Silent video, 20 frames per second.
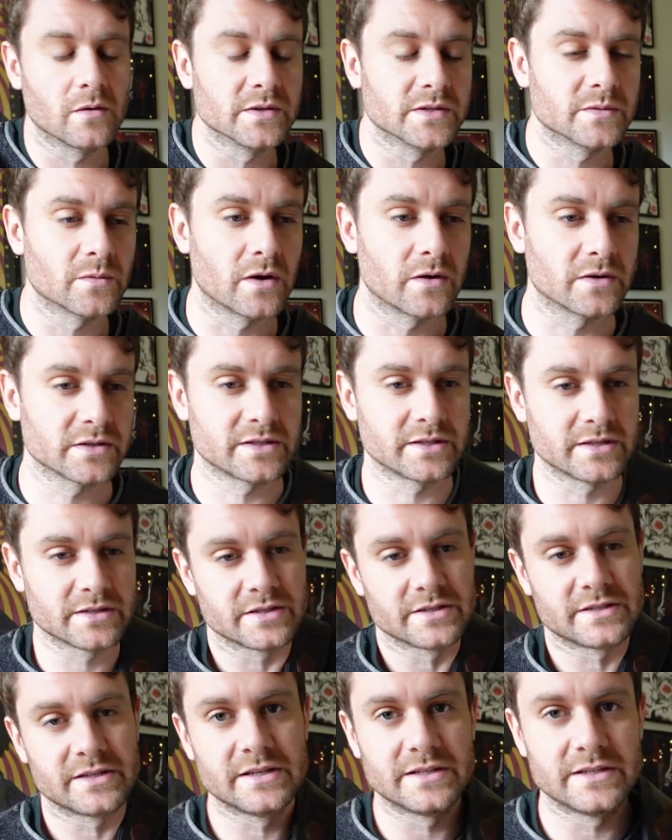as well because I think it's
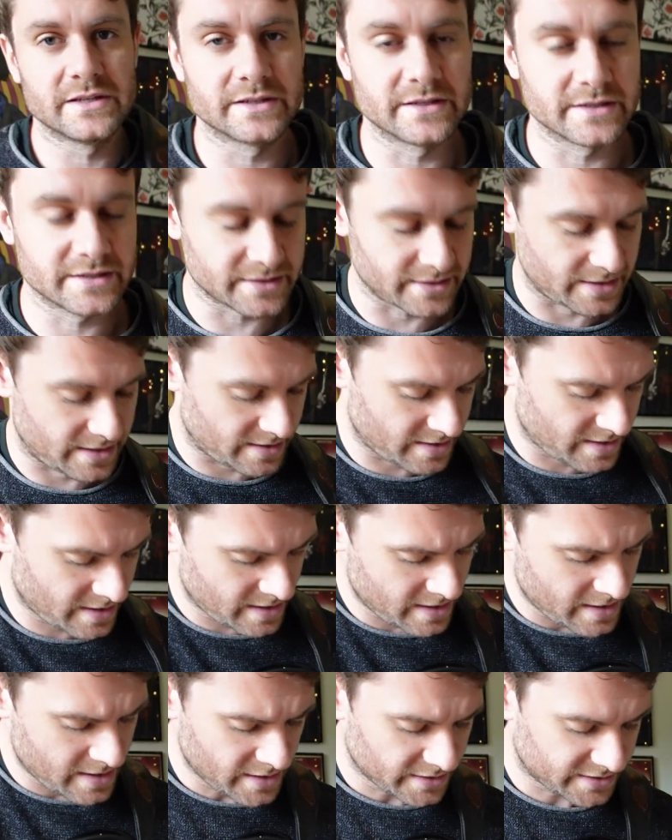just easier to see.
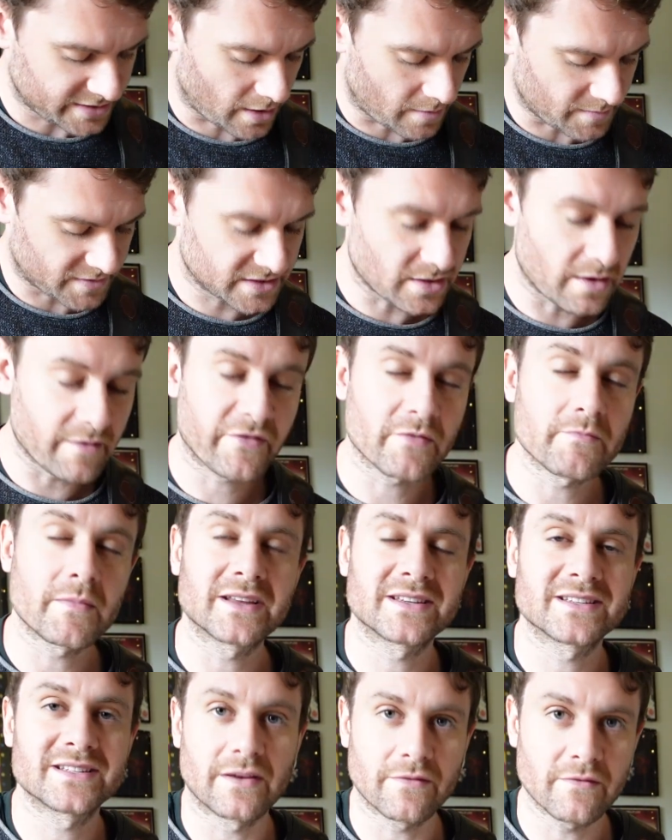So I'm starting from my
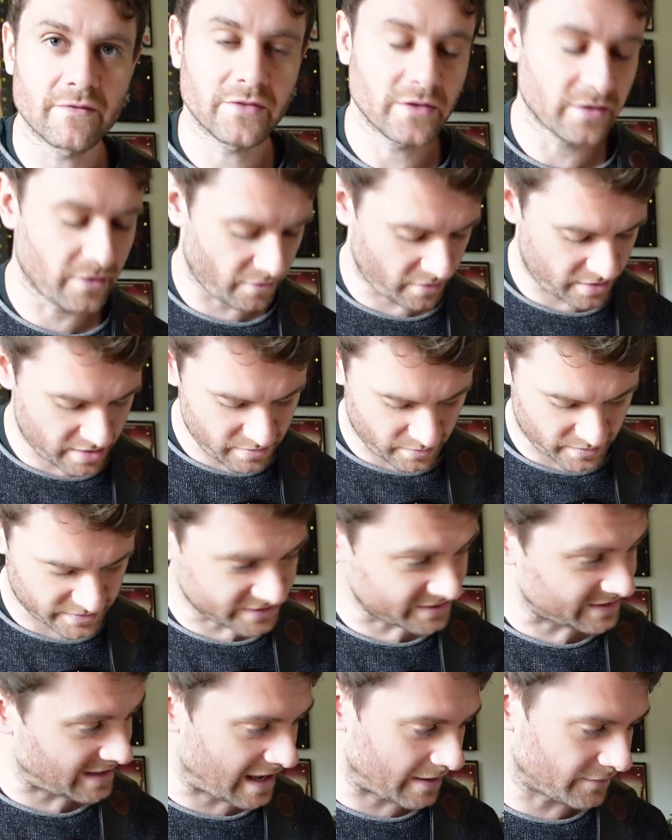7th degree, which
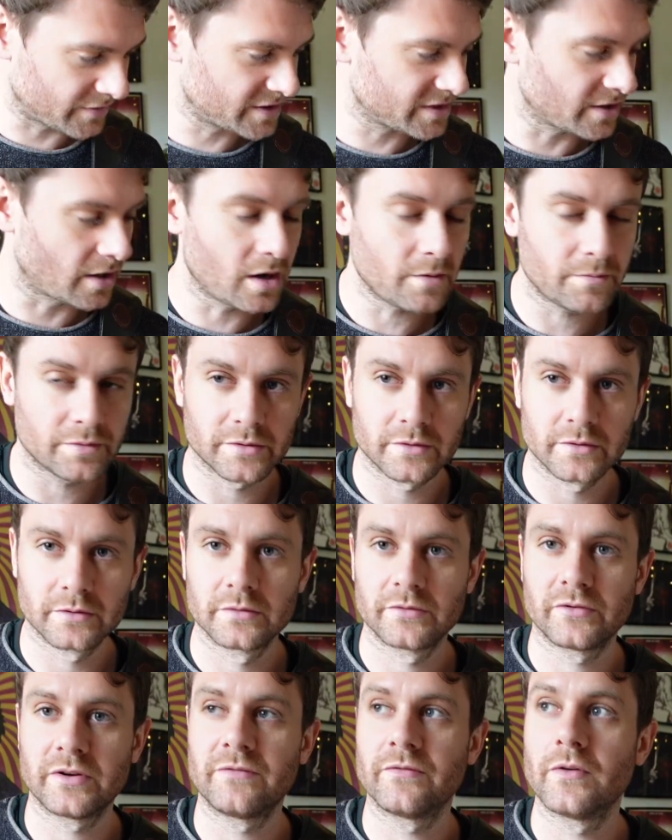is an F sharp.
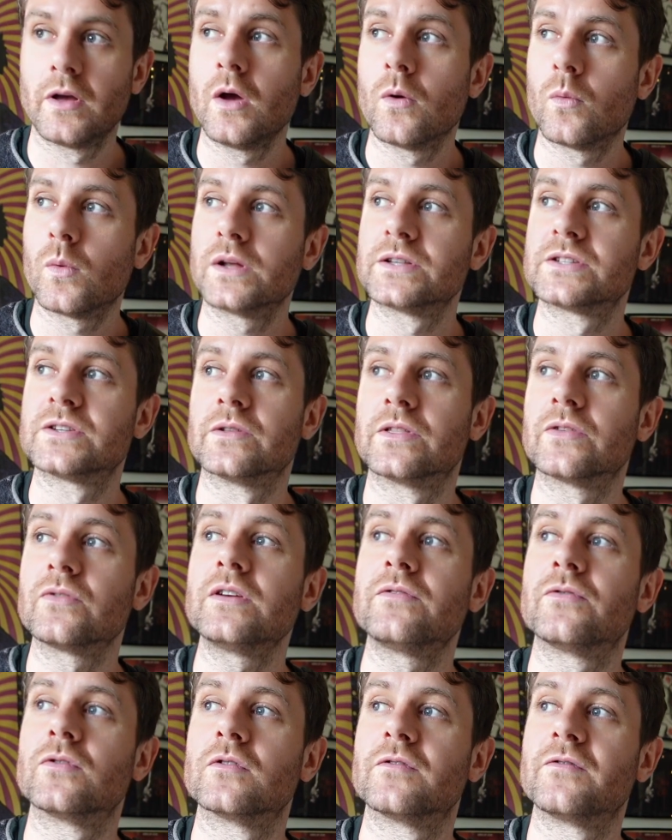1, 2,
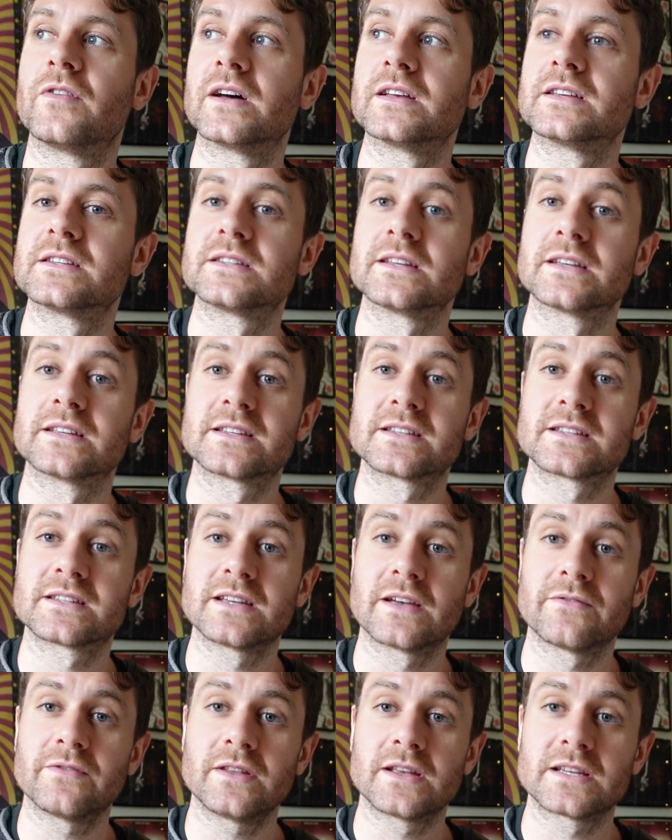3, 4, 5, 6,
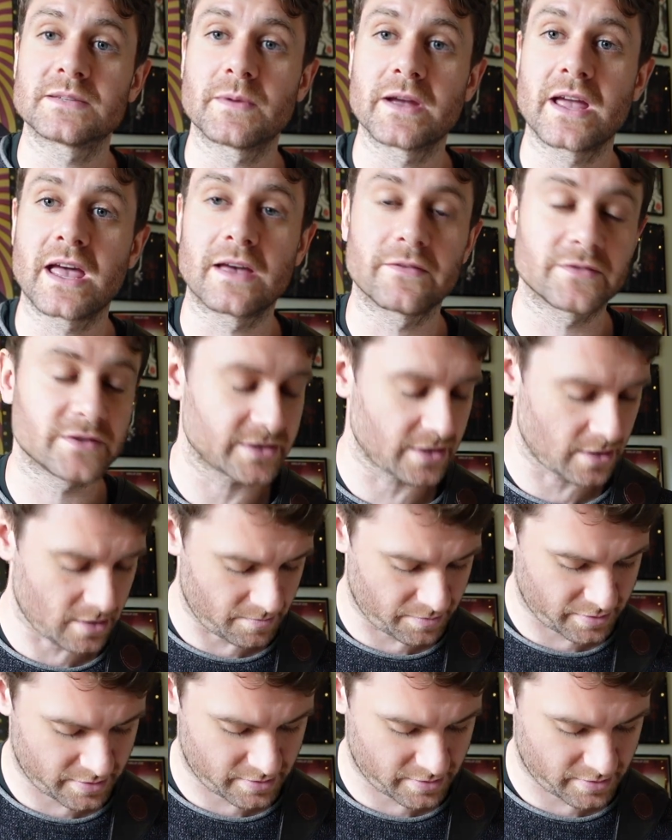7, that's my F sharp.